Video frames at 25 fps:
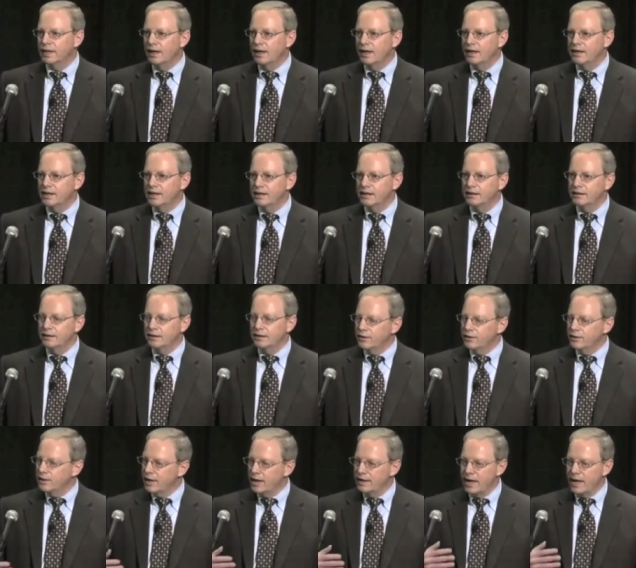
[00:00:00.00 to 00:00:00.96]
I think
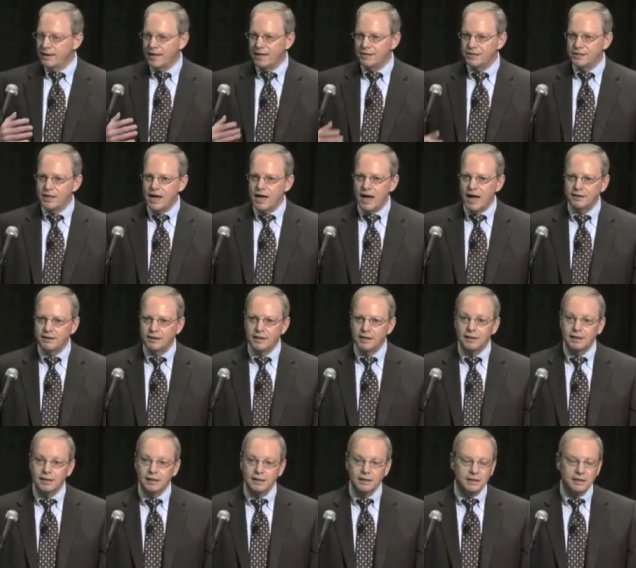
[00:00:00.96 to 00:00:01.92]
and that's not
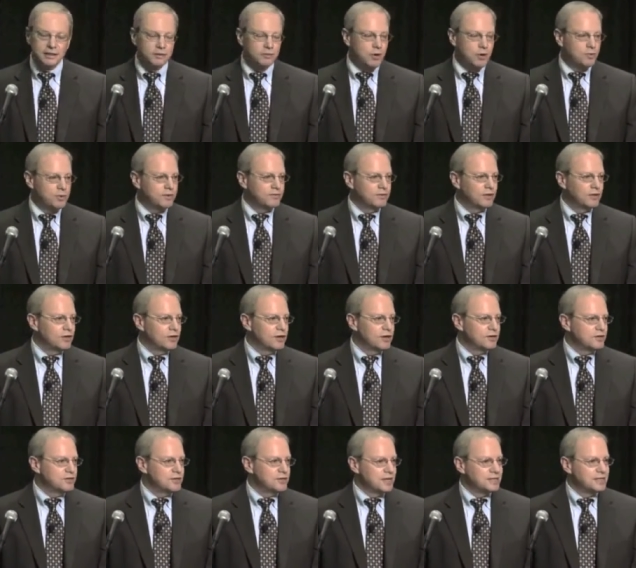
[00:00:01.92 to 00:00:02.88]
clearly what we've
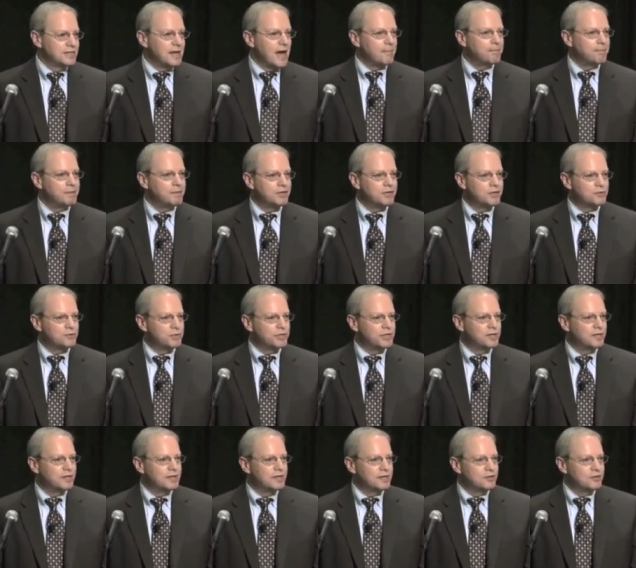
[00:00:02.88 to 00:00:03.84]
learned is that's not because we
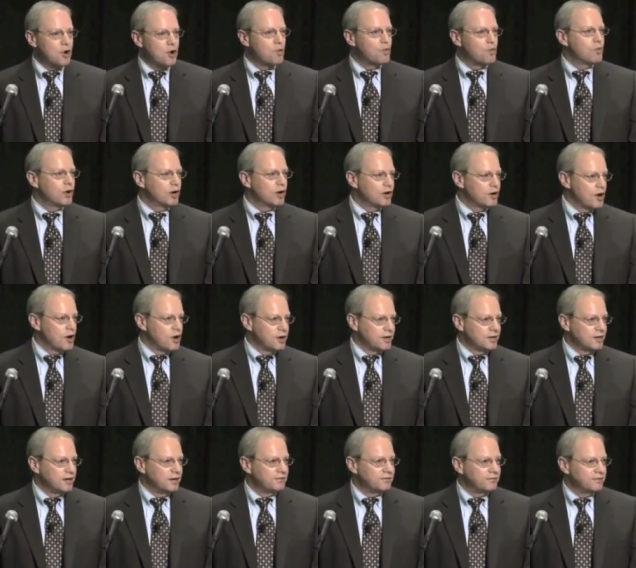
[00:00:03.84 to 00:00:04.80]
don't work hard
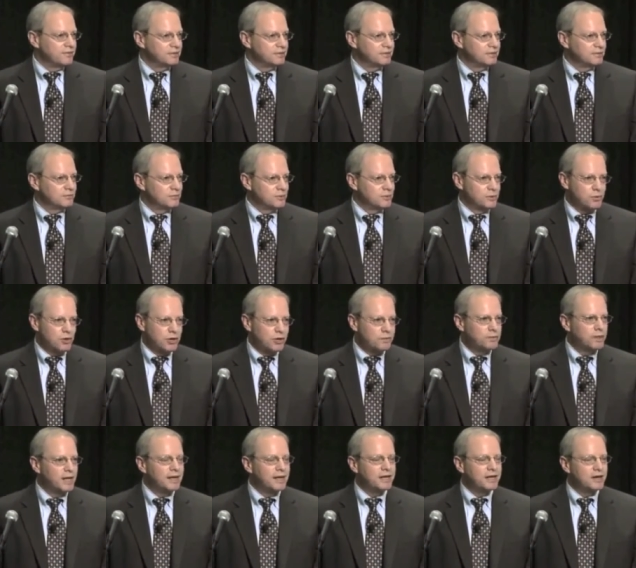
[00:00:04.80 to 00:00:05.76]
enough. We
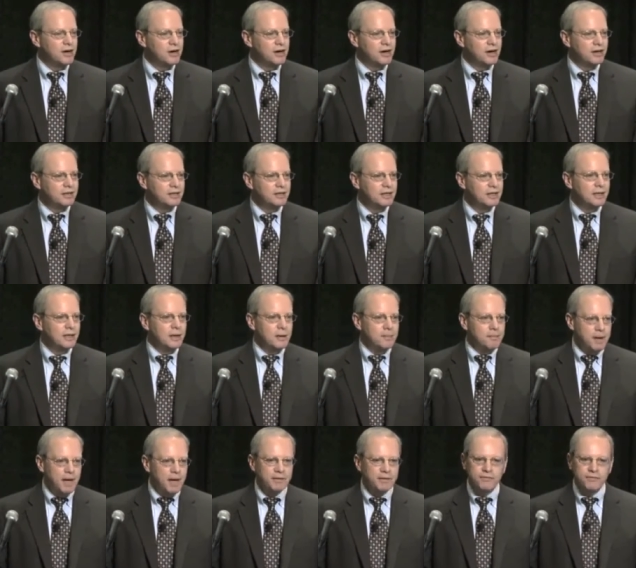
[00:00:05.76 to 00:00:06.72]
work plenty hard,
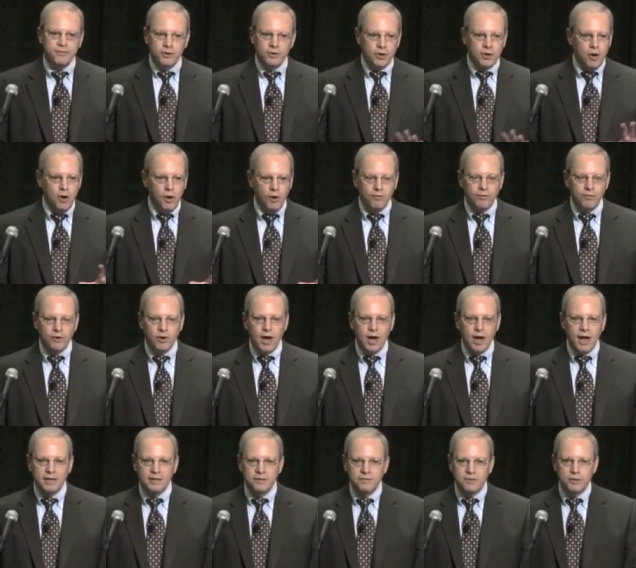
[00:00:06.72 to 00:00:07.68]
but for a whole
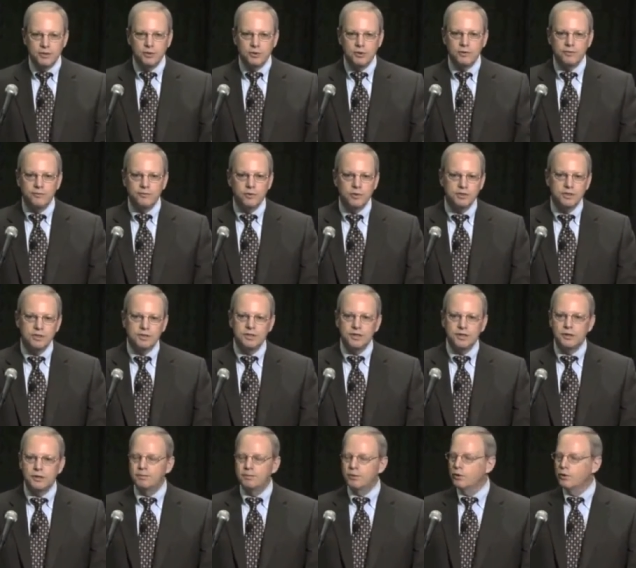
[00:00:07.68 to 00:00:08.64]
variety of forces
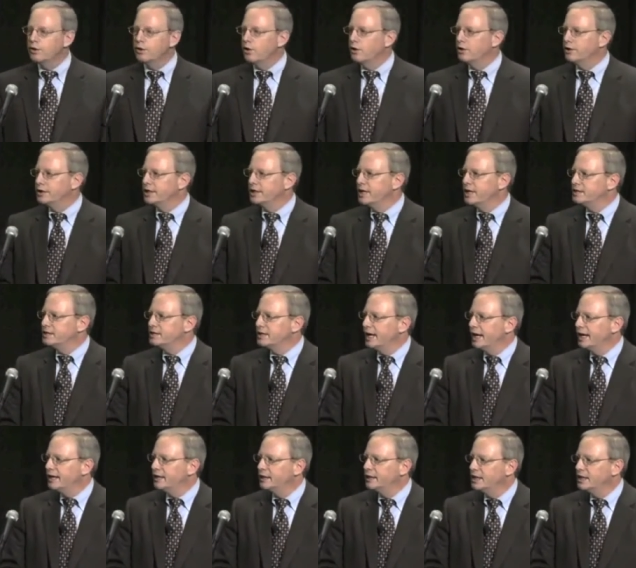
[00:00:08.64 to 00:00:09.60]
that Maureen already hinted
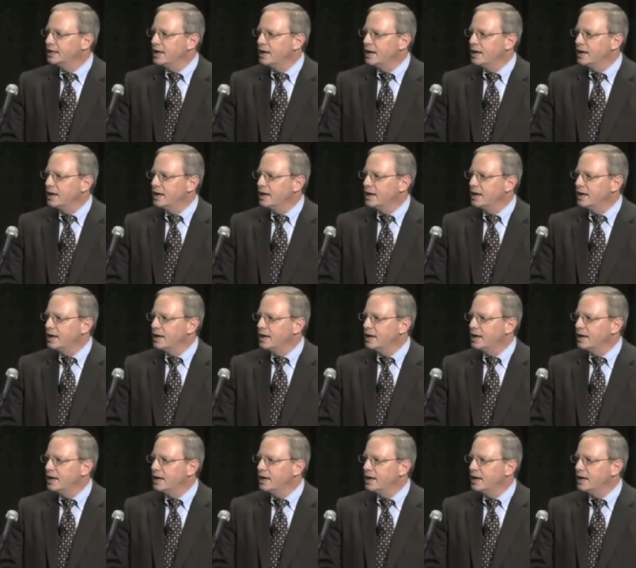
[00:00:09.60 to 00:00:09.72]
at,